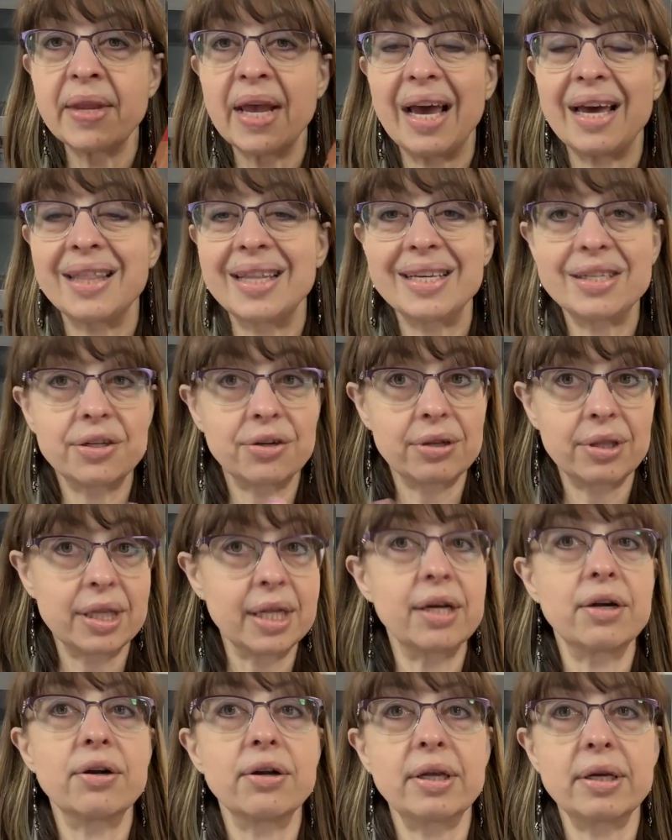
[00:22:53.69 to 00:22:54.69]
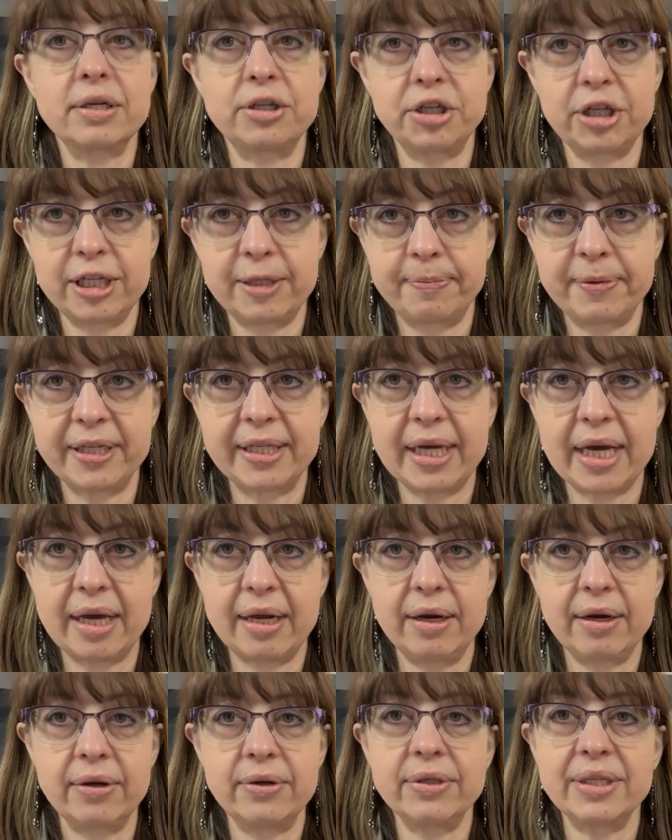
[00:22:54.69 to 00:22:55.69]
and these are literally just
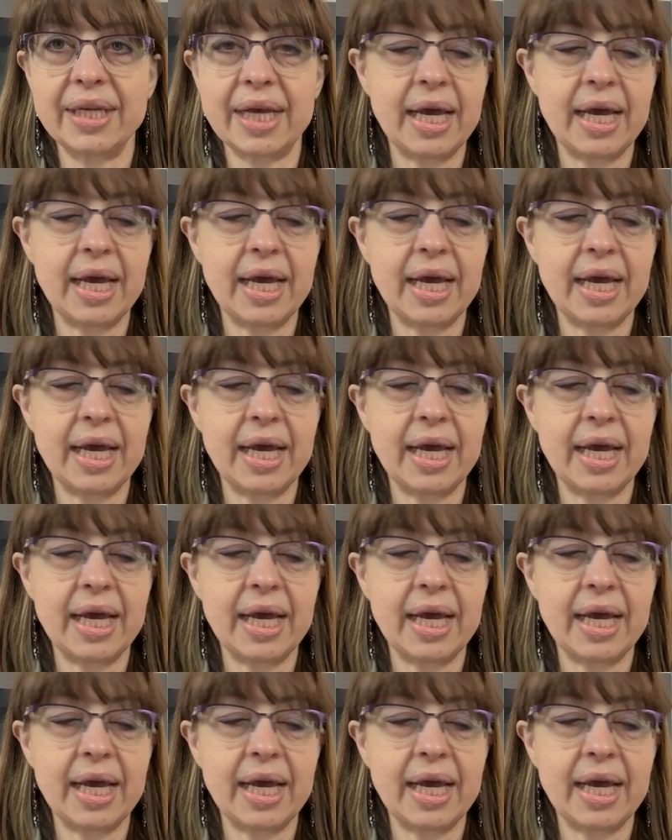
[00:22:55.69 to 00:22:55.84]
potatoes,